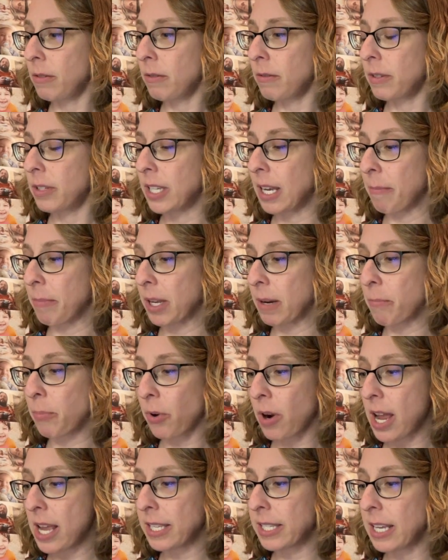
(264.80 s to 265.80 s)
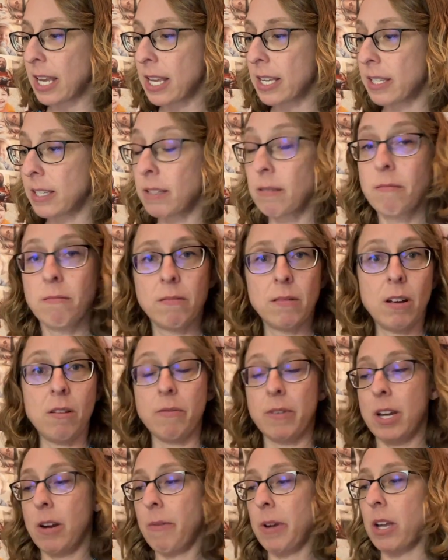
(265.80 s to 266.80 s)
Sampling process. Oh,
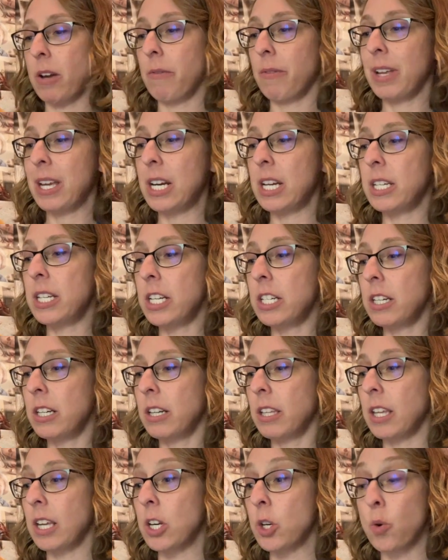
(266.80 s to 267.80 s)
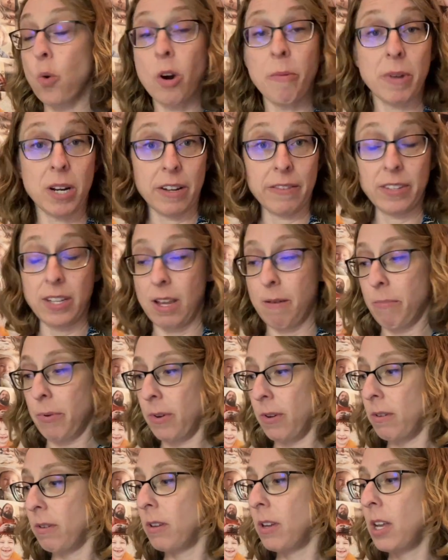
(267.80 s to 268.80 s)
here we go. In addition to the normative
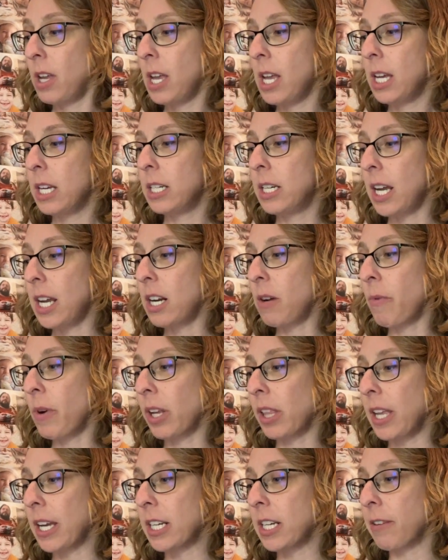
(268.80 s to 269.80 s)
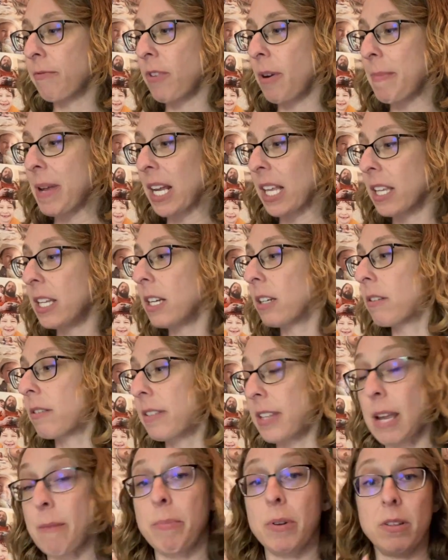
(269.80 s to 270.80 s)
sample, data were collected from a clinical
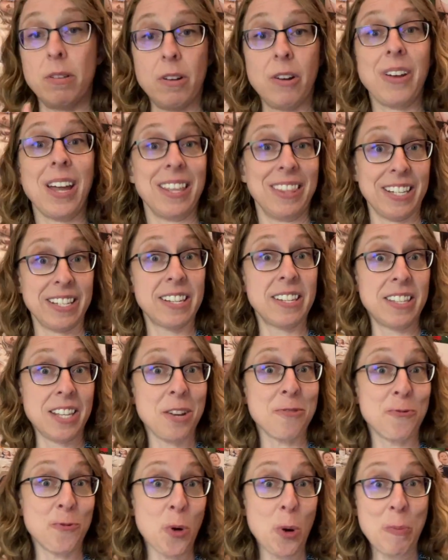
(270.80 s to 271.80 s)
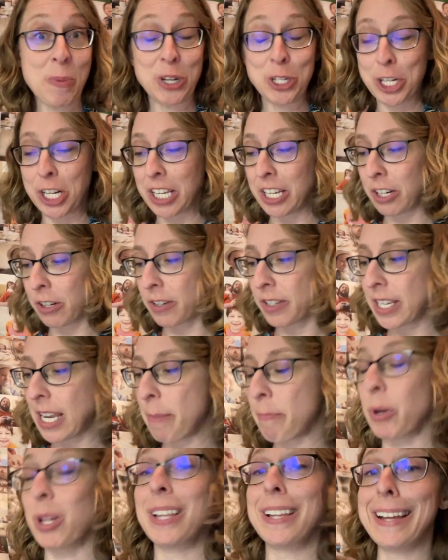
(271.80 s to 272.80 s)
sample. Okay, this is the aforementioned clinical
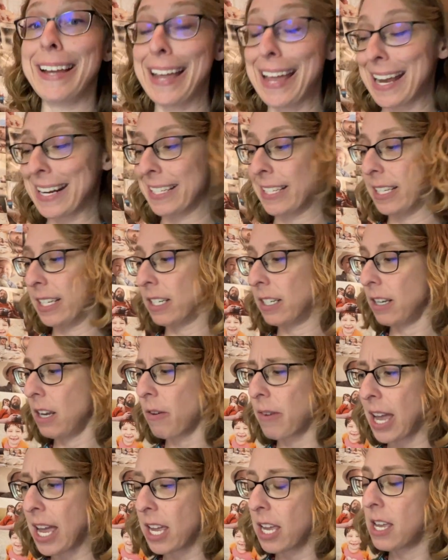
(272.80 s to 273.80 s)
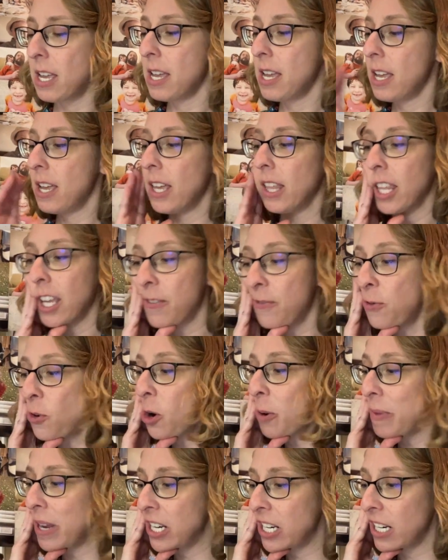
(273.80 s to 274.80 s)
sample. Excellent. Okay, the
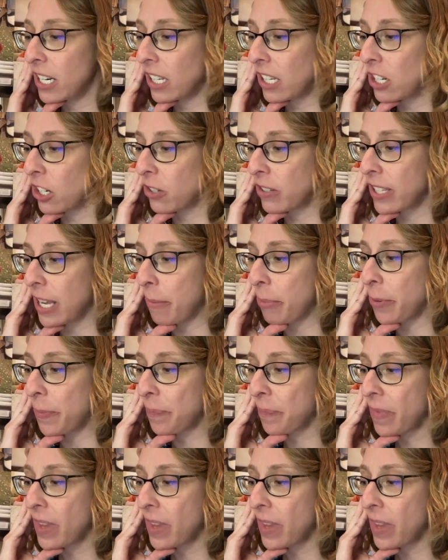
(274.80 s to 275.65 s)
aforementioned clinical sample,